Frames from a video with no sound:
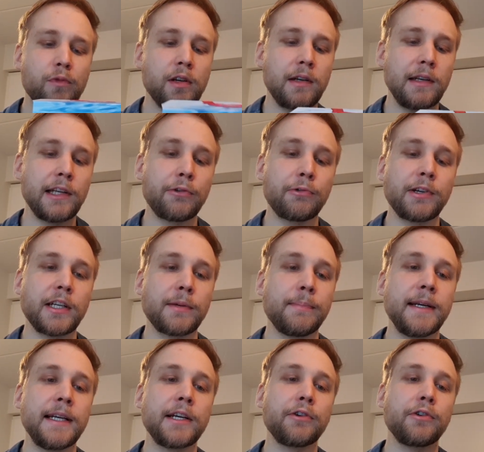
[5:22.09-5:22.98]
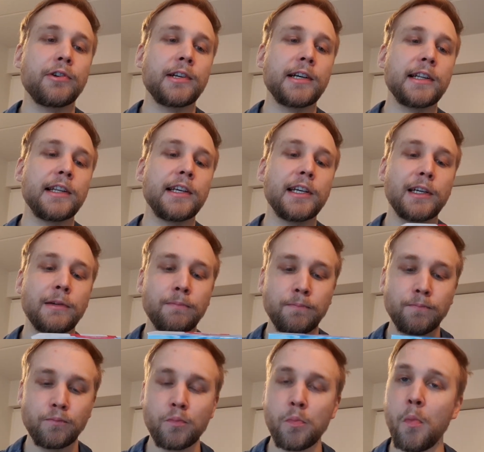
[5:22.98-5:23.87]
licorice makers, I think.
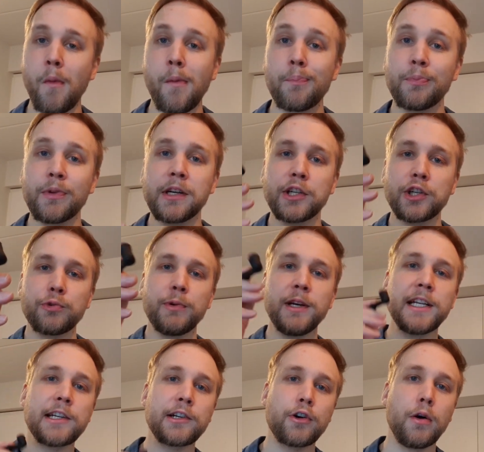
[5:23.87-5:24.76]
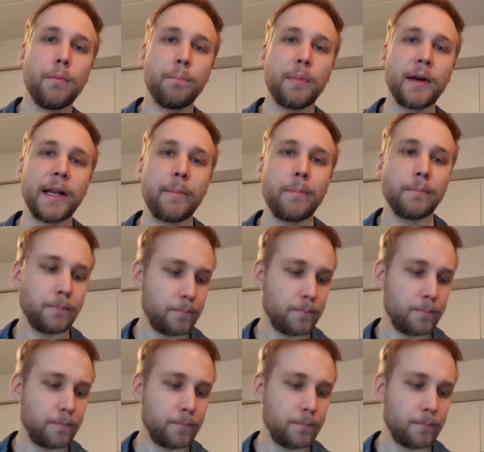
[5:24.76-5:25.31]
Swedish company.